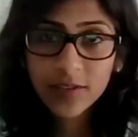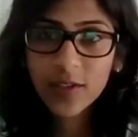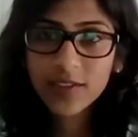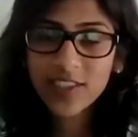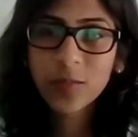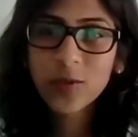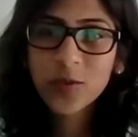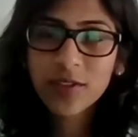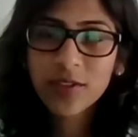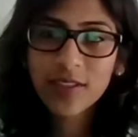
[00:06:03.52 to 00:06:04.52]

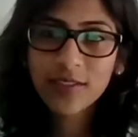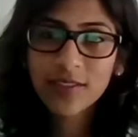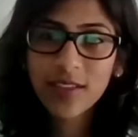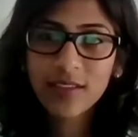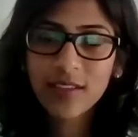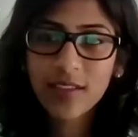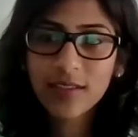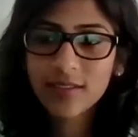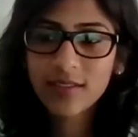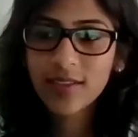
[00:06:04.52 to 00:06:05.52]
exposure is that
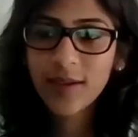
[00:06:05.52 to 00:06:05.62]
it's